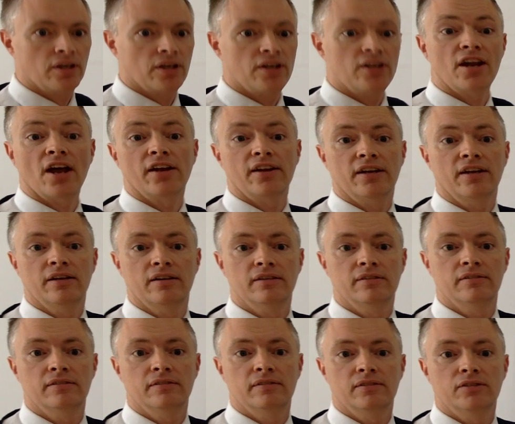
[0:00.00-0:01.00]
None.
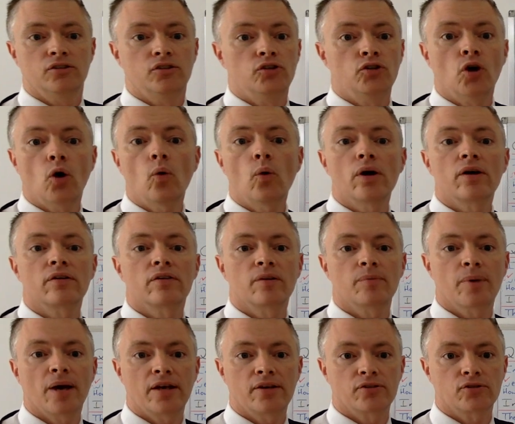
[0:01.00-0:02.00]
Nowhere in the
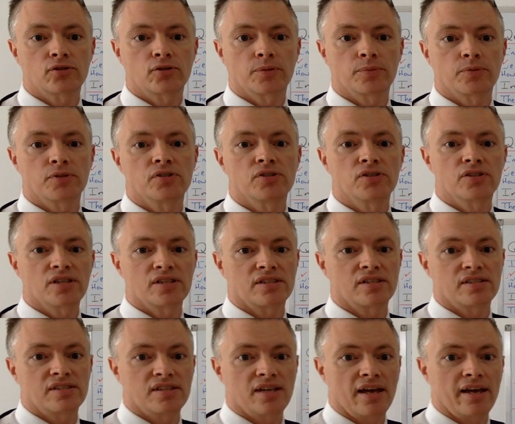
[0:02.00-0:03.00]
band descriptors does
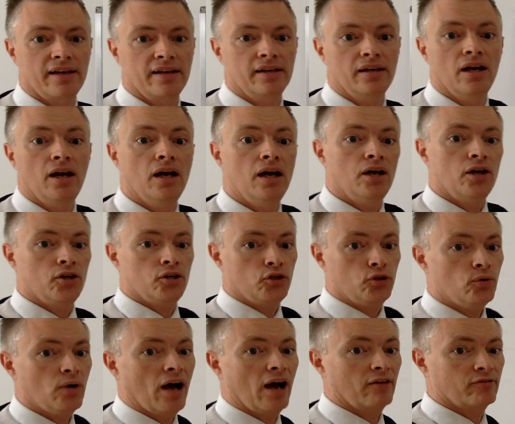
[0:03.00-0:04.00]
it say
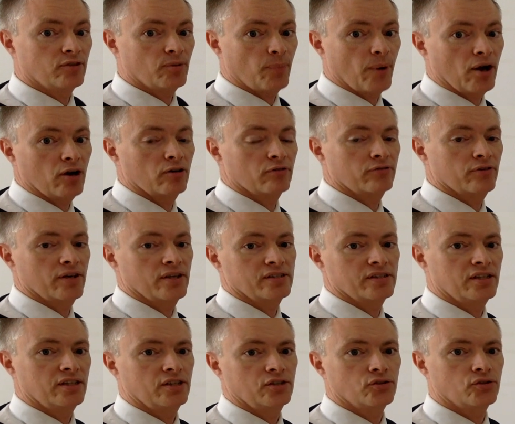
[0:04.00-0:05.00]
you have to paraphrase
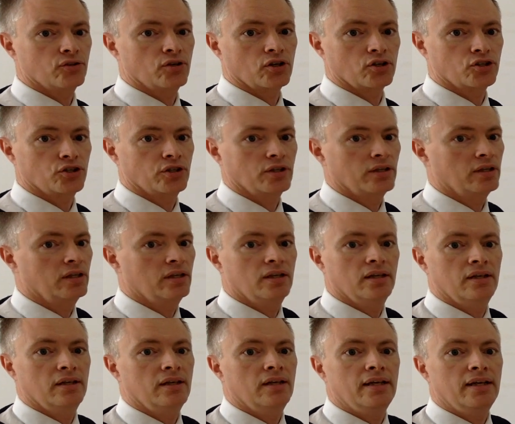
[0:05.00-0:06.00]
in the introduction.
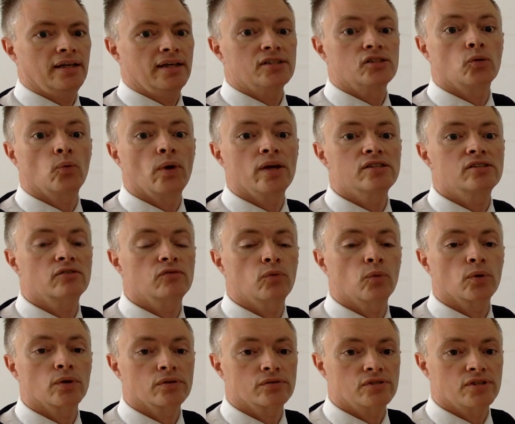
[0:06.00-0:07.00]
It's a waste of
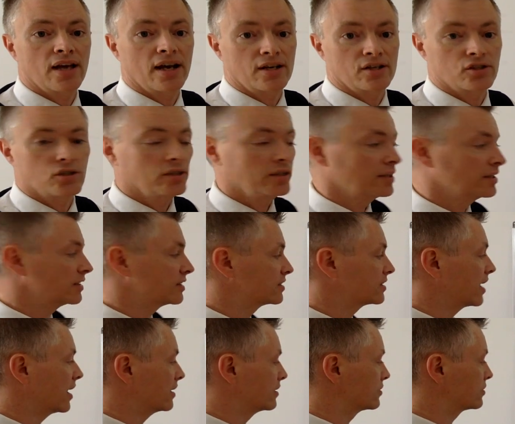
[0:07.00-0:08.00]
words, actually, in this
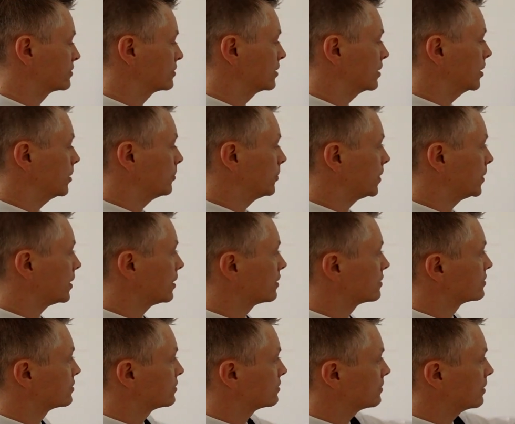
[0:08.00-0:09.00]
case,
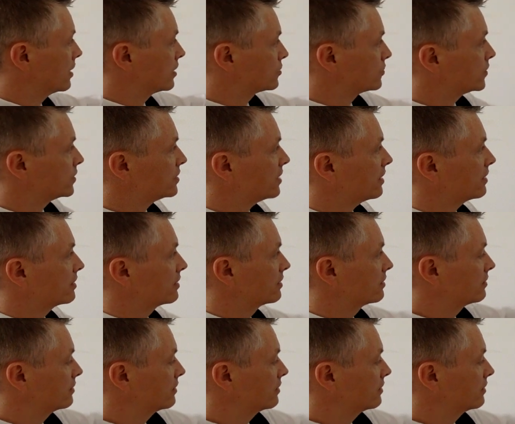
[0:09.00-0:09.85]
because, as we said,